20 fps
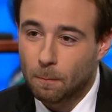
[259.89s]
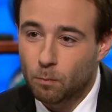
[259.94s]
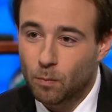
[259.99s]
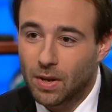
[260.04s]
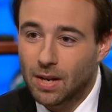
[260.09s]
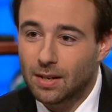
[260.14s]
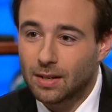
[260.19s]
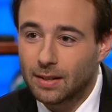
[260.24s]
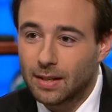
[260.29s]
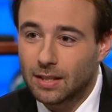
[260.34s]
but
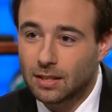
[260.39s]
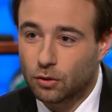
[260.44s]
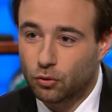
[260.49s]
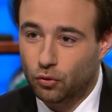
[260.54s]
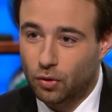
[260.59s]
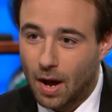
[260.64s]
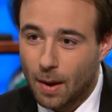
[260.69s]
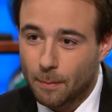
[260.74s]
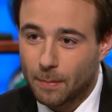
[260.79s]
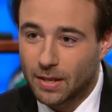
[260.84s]
at least
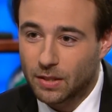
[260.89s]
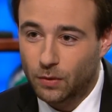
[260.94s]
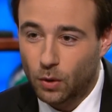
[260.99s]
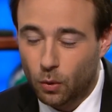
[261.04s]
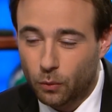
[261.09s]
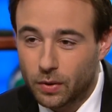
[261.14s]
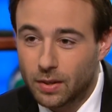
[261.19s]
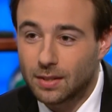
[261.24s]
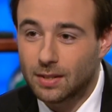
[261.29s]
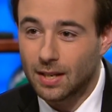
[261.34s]
Trump has the
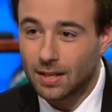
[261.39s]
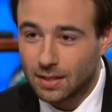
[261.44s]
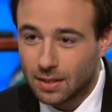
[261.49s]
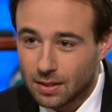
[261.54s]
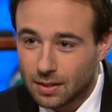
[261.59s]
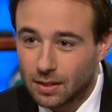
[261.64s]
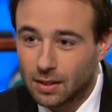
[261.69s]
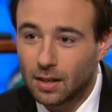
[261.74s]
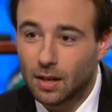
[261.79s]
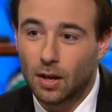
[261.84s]

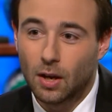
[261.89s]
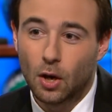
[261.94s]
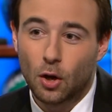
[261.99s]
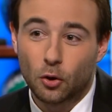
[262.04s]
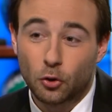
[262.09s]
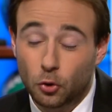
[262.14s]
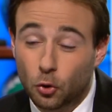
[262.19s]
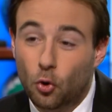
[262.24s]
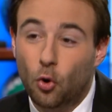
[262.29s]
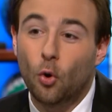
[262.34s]
authenticity
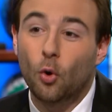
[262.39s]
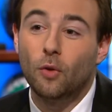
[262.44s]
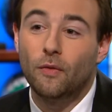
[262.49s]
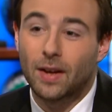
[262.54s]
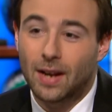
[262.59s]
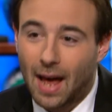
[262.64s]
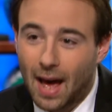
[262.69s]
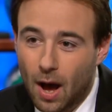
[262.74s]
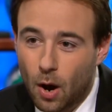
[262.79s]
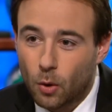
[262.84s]
to call
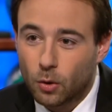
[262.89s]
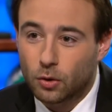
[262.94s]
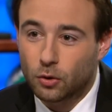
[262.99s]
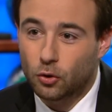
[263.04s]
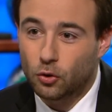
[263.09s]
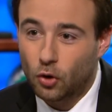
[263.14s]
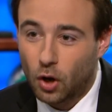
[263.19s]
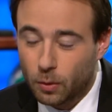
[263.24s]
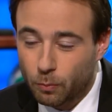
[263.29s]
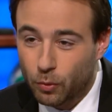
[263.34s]
that out,
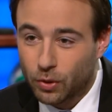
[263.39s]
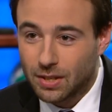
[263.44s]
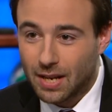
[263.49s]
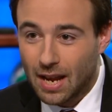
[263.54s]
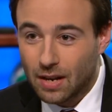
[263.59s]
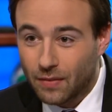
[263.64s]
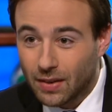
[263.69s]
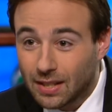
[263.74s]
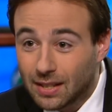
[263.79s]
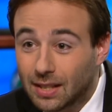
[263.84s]
to not
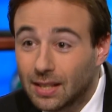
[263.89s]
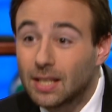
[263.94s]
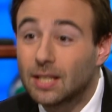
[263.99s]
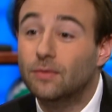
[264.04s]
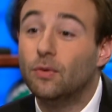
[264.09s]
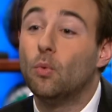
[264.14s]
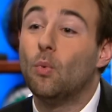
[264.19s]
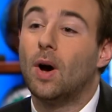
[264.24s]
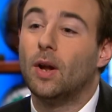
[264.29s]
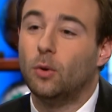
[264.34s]
pretend that he's
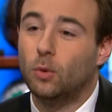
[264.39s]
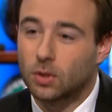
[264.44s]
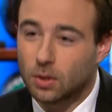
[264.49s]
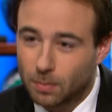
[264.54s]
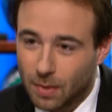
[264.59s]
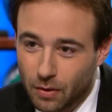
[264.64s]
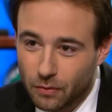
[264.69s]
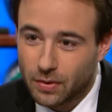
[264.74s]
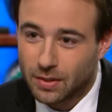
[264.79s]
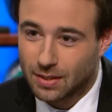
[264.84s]
the one who's
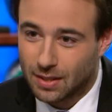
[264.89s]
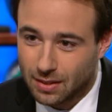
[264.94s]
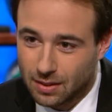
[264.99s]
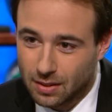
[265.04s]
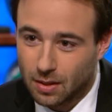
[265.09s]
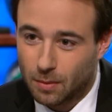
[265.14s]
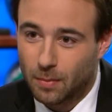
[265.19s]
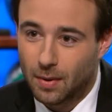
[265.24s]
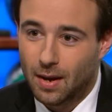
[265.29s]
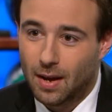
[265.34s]
above the
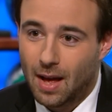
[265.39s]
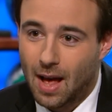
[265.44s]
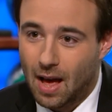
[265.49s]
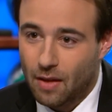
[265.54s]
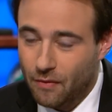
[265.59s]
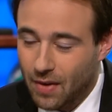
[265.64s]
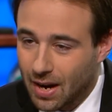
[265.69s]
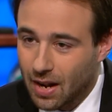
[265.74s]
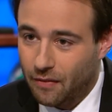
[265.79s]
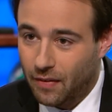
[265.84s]
system.
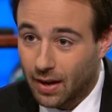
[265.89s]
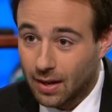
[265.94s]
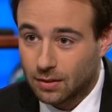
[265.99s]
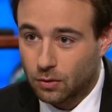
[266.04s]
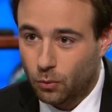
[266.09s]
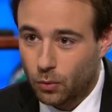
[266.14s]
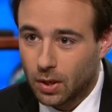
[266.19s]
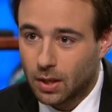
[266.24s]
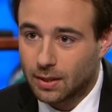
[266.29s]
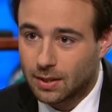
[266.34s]
And that, I think, is
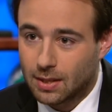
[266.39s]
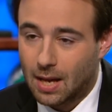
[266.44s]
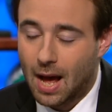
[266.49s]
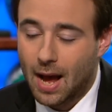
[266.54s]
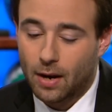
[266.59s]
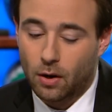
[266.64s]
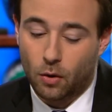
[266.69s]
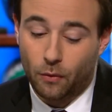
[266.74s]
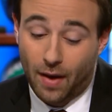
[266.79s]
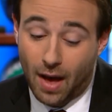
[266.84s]
a real
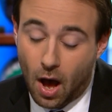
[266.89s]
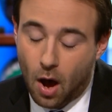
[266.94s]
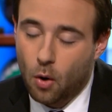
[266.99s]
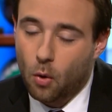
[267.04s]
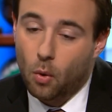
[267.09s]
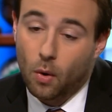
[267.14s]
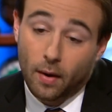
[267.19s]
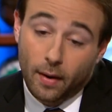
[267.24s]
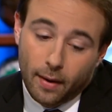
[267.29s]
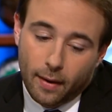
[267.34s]
sign of
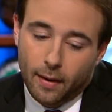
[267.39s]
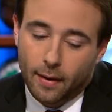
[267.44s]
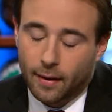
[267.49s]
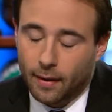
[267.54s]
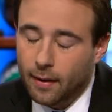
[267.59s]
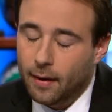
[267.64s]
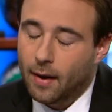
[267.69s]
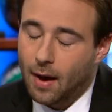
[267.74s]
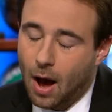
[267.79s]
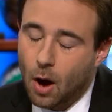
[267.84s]
how,
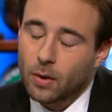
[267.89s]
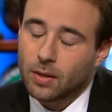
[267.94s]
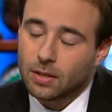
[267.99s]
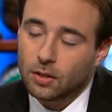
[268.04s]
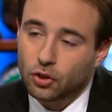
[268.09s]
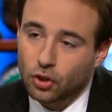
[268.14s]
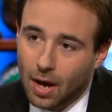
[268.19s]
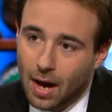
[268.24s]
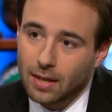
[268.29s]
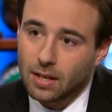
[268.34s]
how
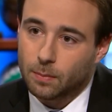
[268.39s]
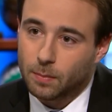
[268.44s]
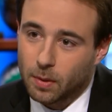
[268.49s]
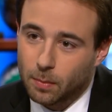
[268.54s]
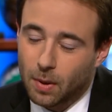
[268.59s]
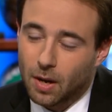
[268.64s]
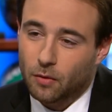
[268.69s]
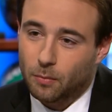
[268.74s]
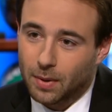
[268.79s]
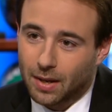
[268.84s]
disenchanted
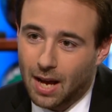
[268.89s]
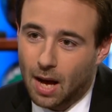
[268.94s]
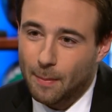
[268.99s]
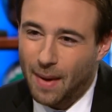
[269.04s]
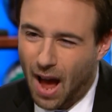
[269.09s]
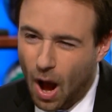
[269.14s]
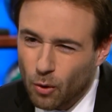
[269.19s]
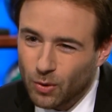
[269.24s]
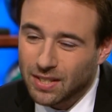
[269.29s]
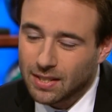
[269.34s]
people have become,
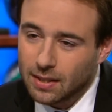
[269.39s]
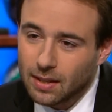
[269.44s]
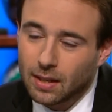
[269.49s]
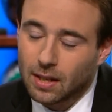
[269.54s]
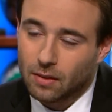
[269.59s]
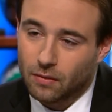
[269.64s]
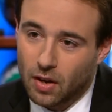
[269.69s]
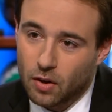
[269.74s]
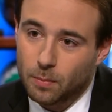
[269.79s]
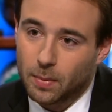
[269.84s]
how
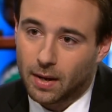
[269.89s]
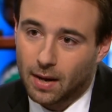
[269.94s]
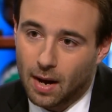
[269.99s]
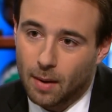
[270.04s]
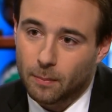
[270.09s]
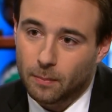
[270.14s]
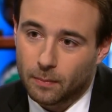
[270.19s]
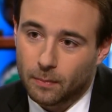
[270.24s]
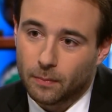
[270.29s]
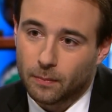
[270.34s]
cynical they've become.